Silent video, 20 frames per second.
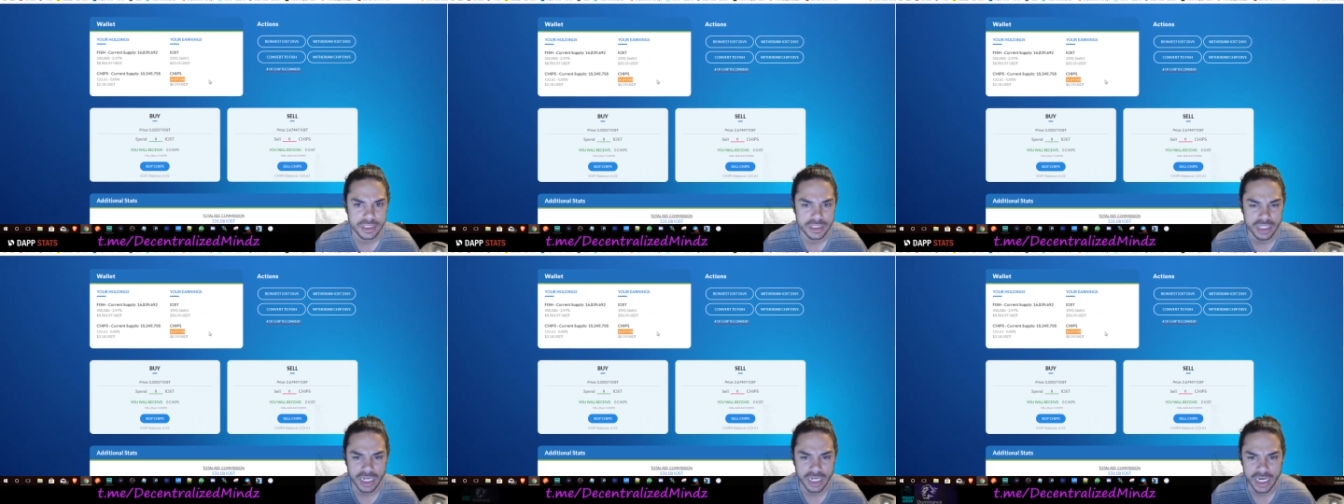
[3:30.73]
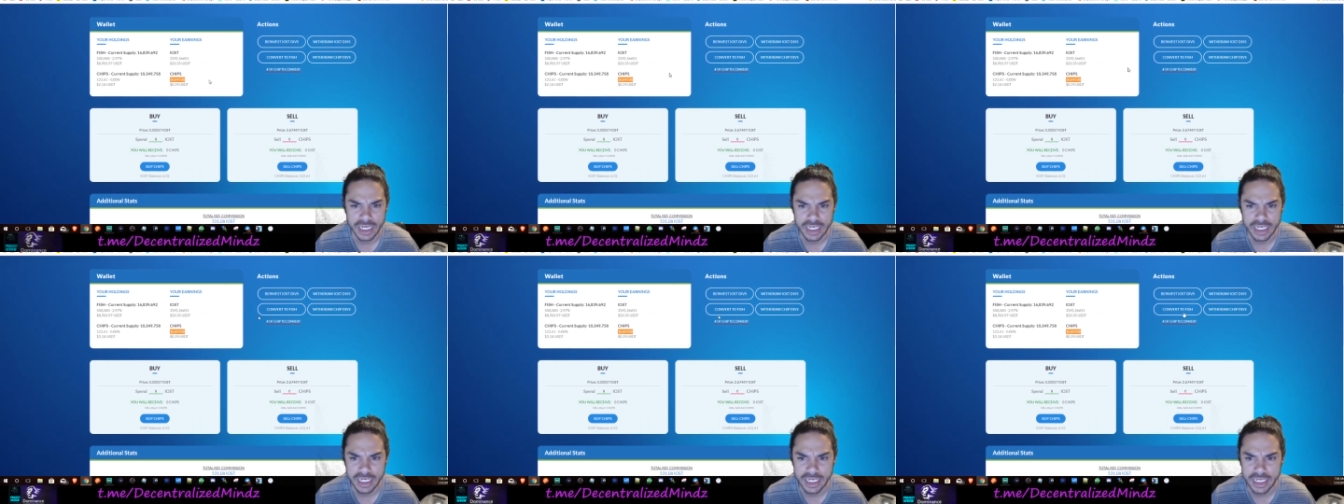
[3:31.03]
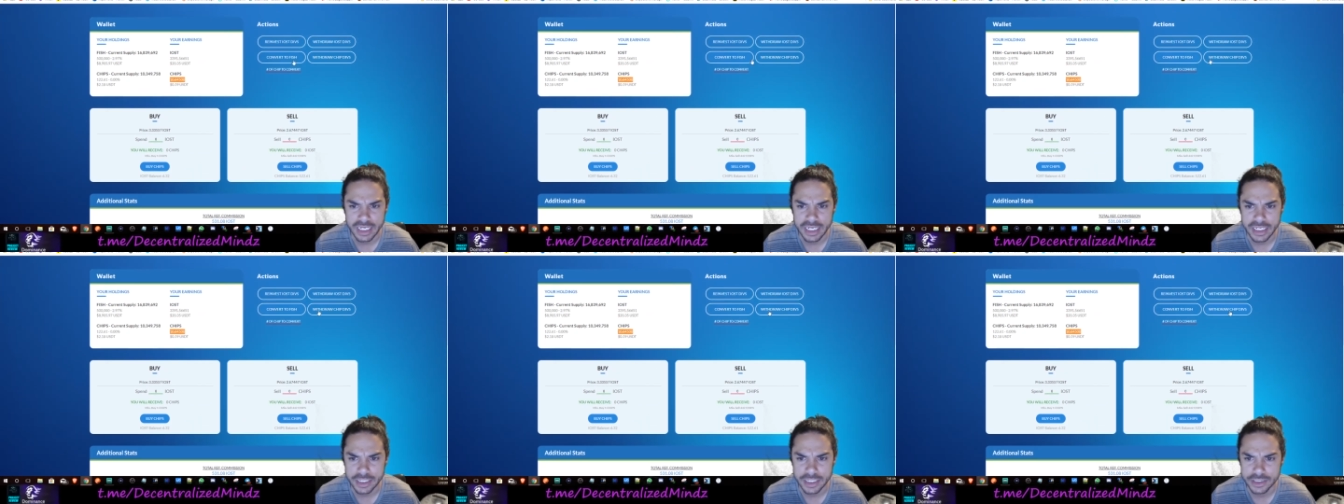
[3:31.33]
that I
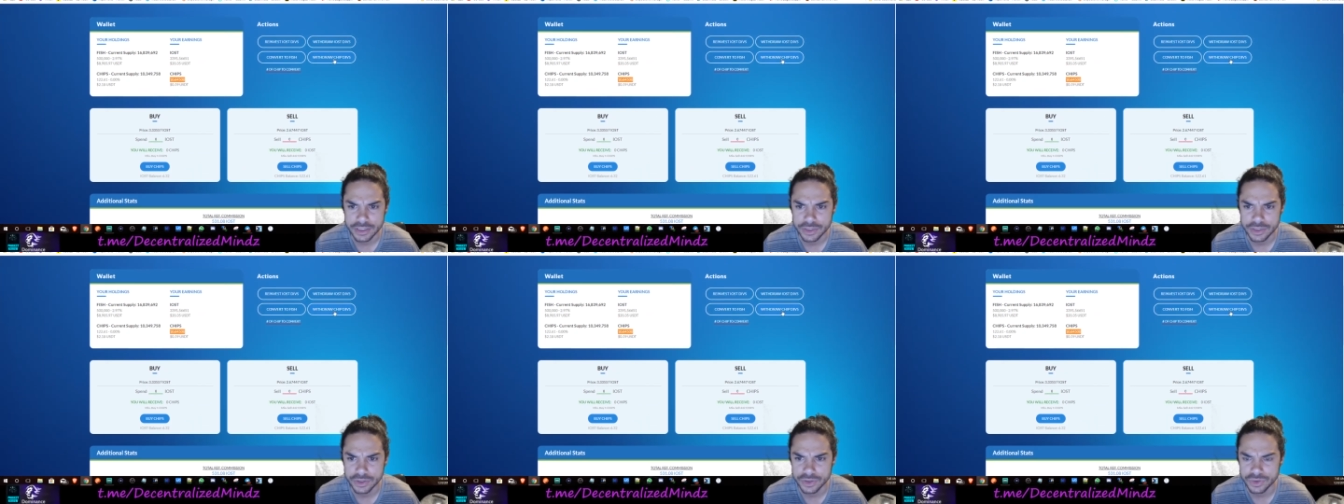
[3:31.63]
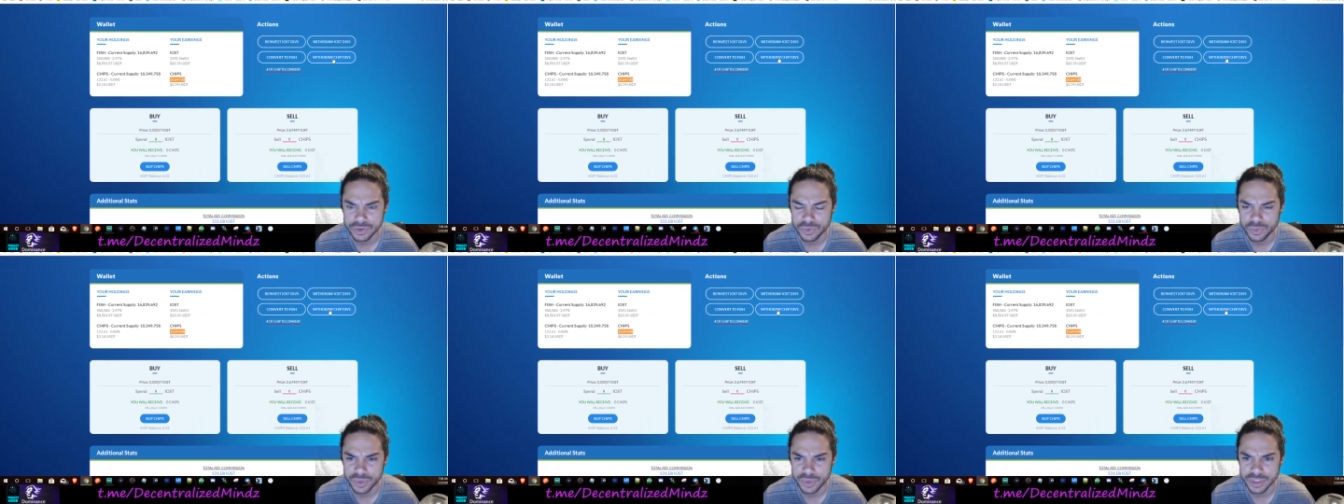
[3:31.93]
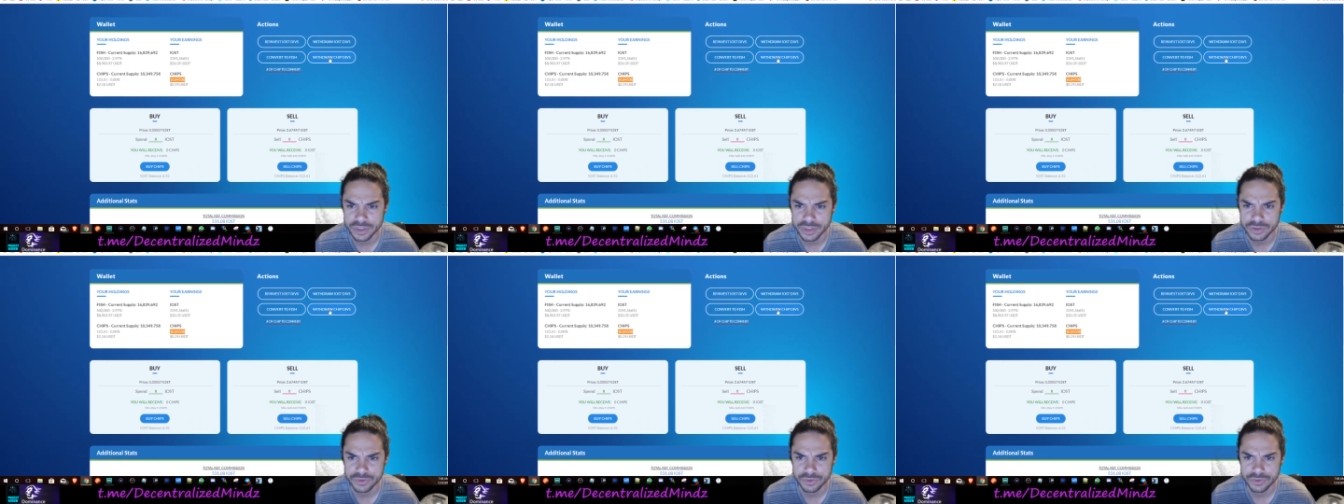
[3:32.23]
need to
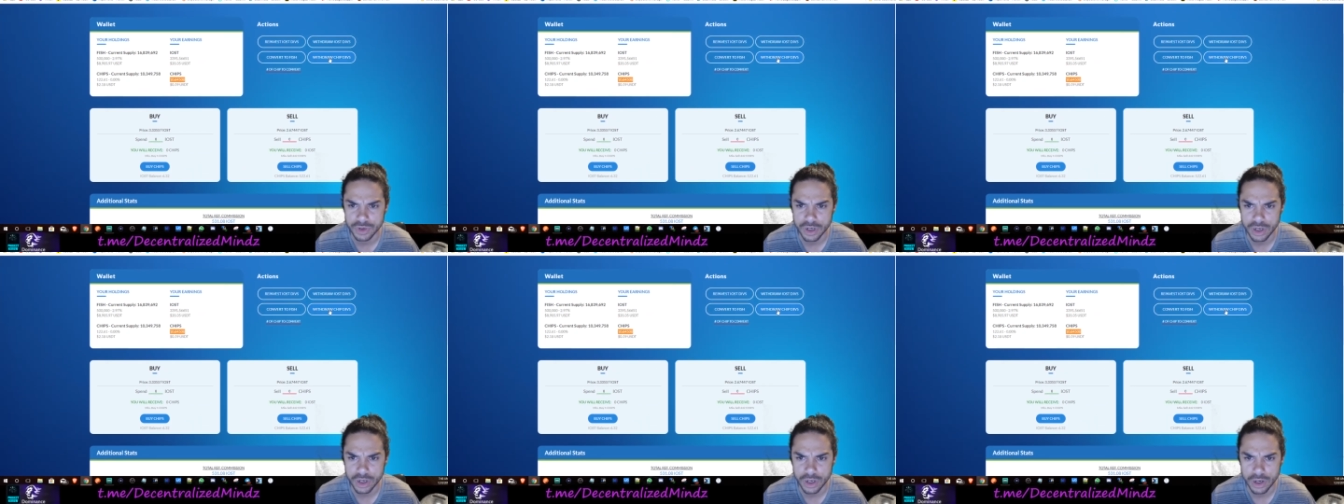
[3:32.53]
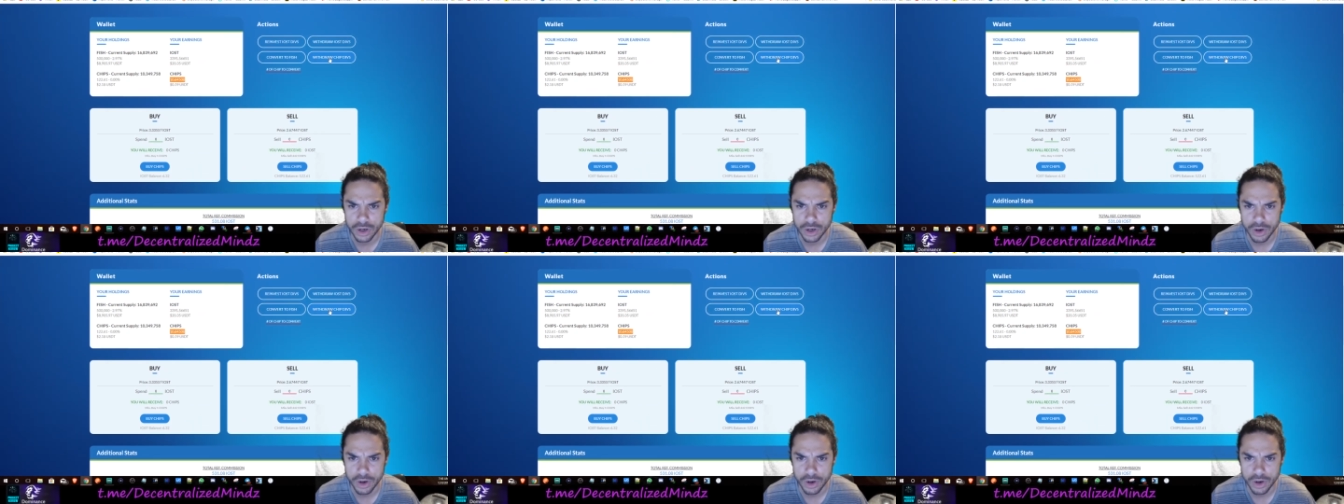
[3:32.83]
withdraw.